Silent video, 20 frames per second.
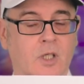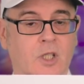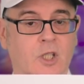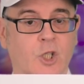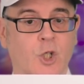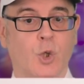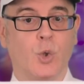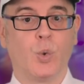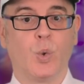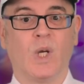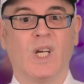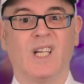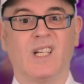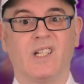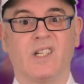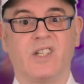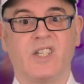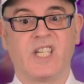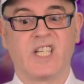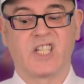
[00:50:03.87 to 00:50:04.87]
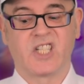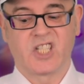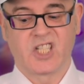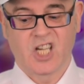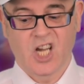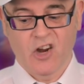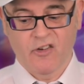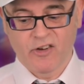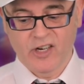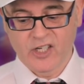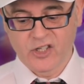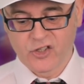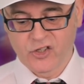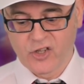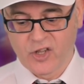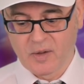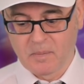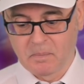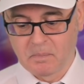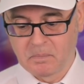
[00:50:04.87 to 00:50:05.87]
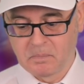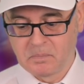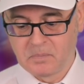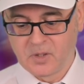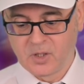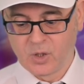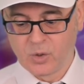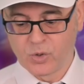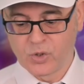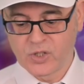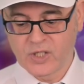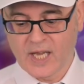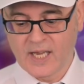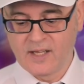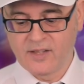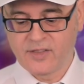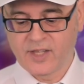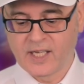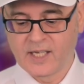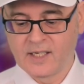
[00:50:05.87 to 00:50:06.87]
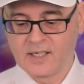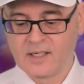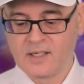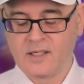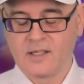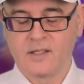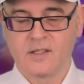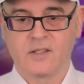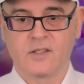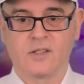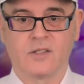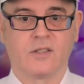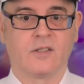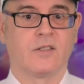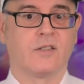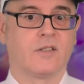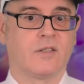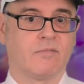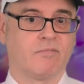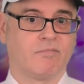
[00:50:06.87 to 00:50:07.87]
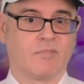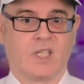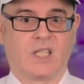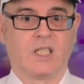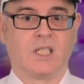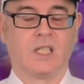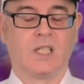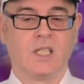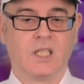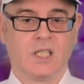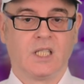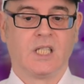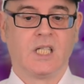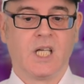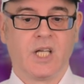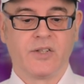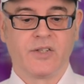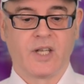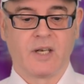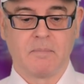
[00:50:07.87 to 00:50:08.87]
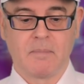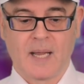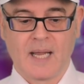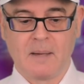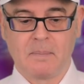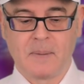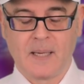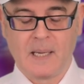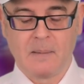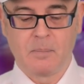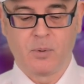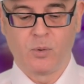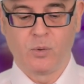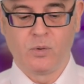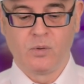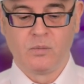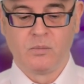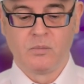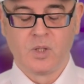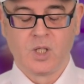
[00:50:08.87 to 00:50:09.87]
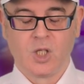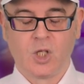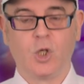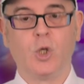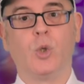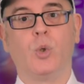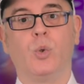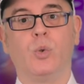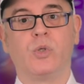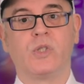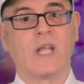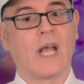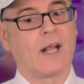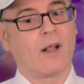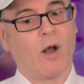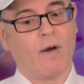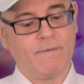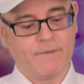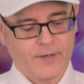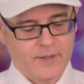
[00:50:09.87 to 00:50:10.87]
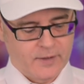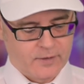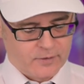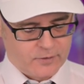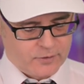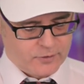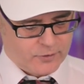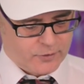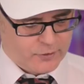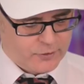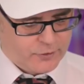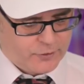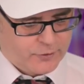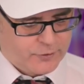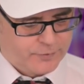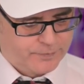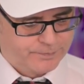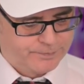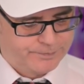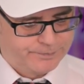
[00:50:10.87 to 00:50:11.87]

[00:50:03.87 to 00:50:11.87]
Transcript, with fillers: You discourage them. You say things that make people lose their confidence.